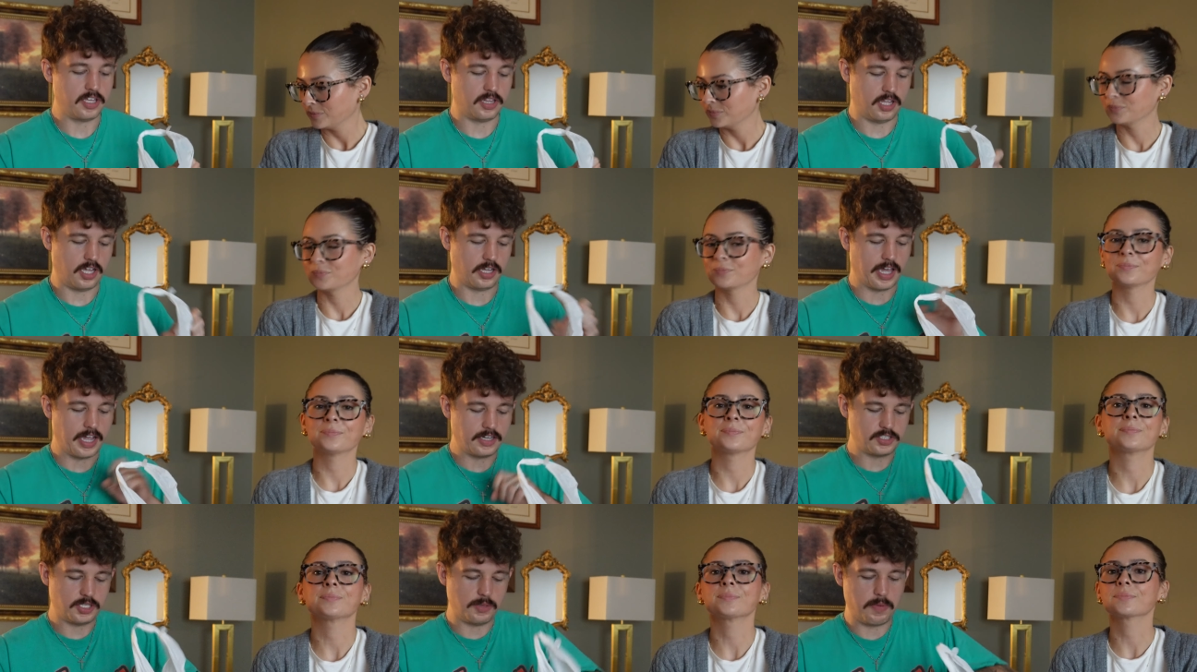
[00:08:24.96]
Speaker 1: good luck.
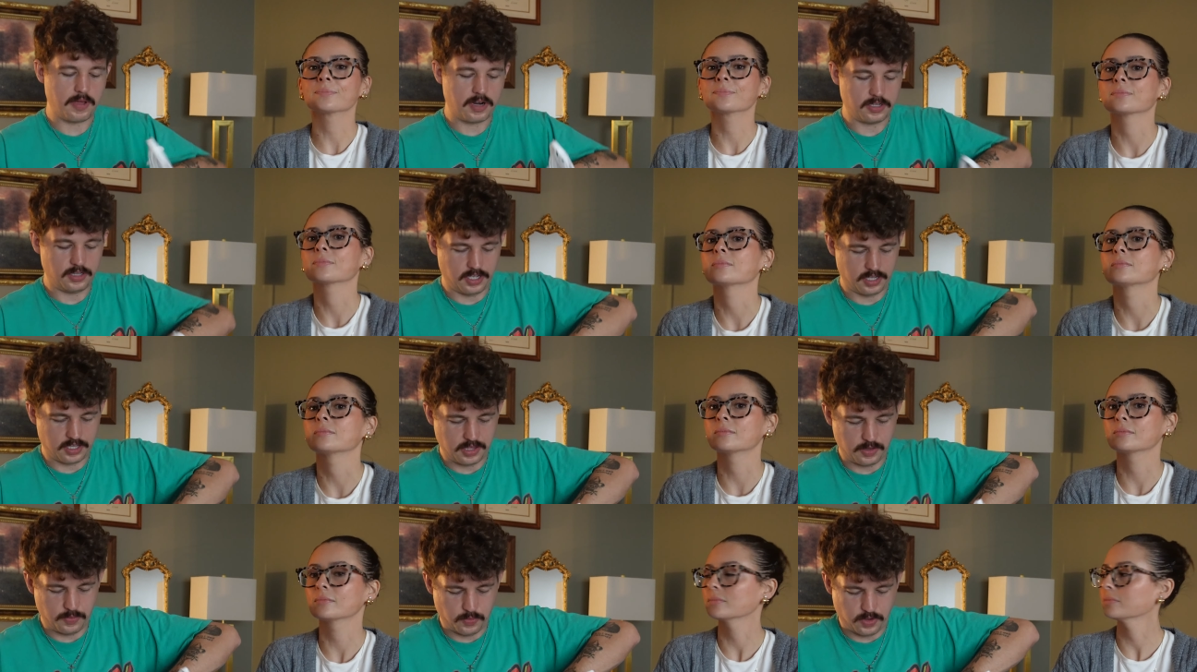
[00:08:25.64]
Actually, better luck
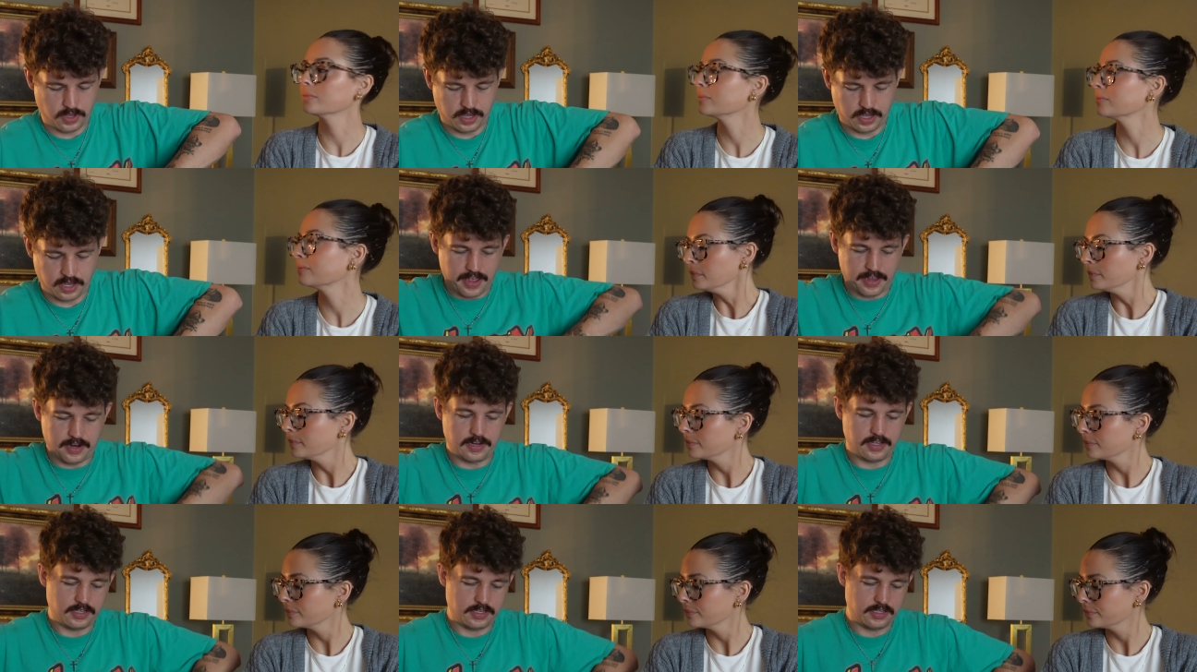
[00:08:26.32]
than what
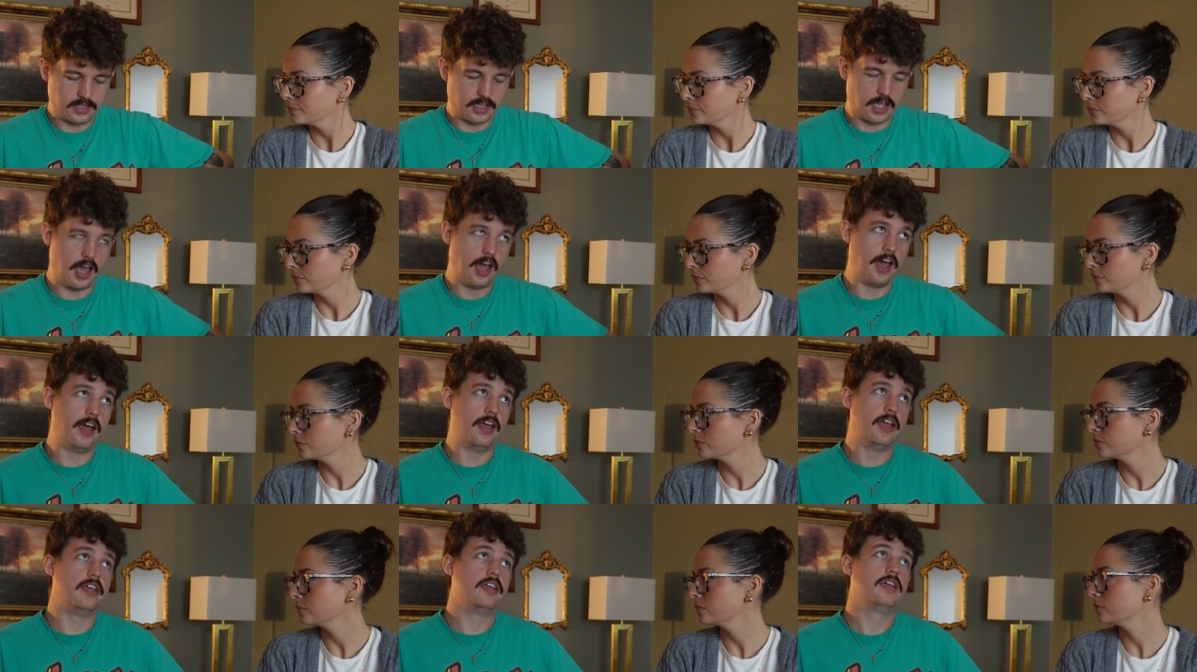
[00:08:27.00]
I'd
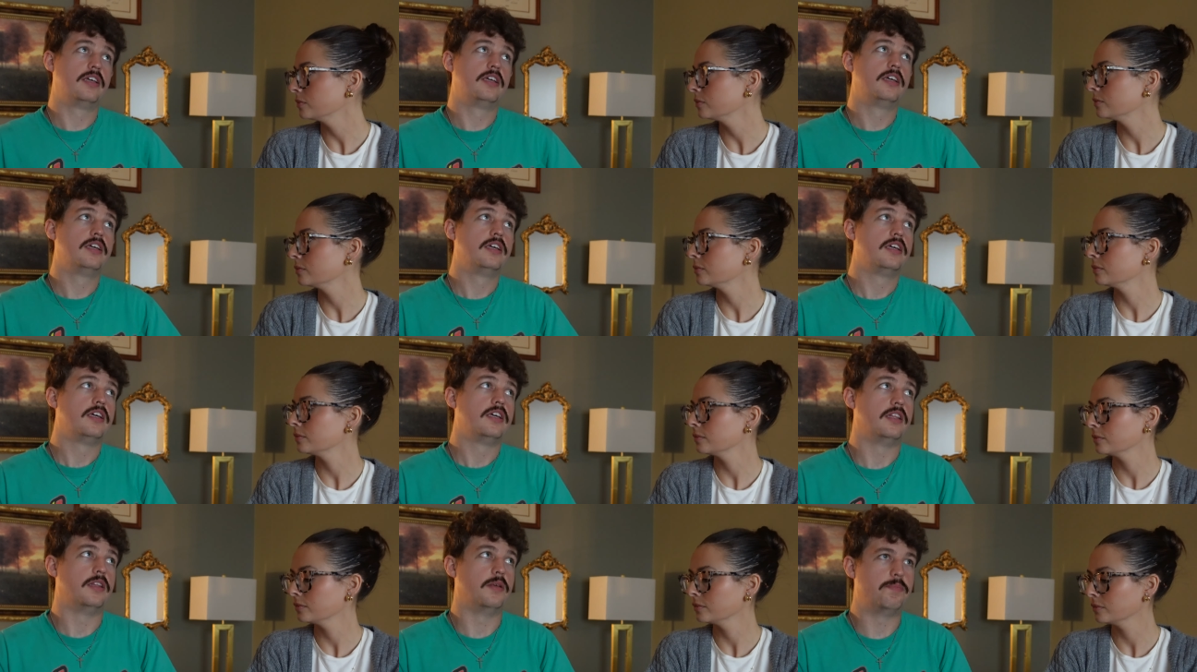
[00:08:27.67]
uh,
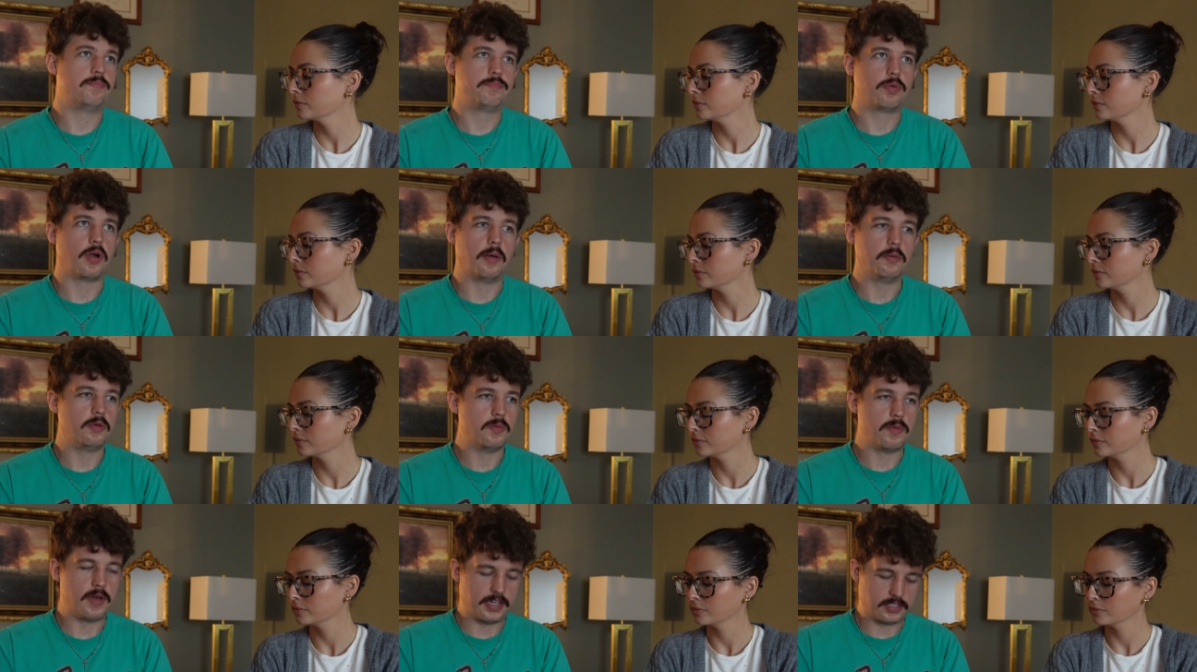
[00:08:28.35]

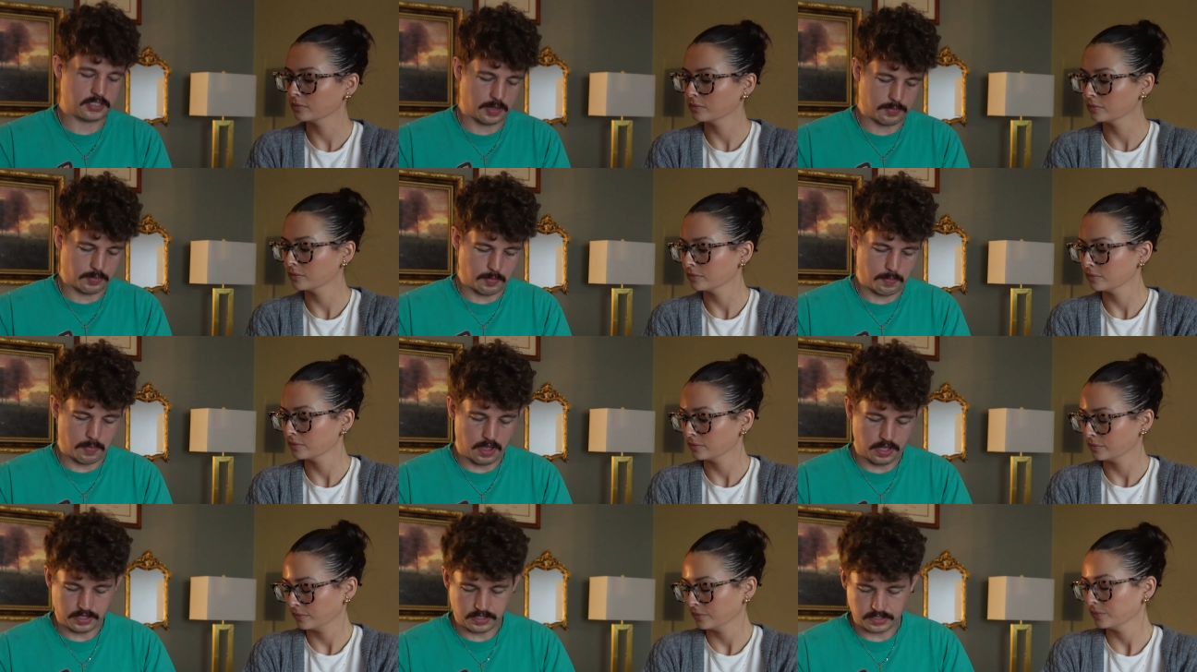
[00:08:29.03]
probably the past couple
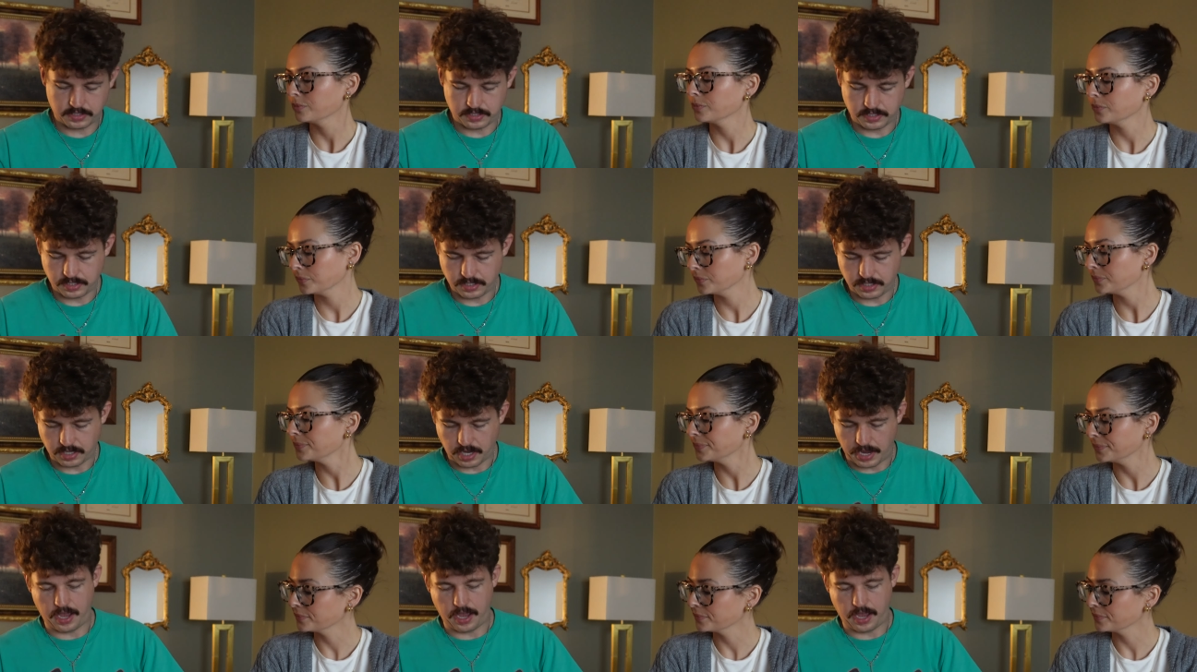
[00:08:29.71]
months. Mm-hmm.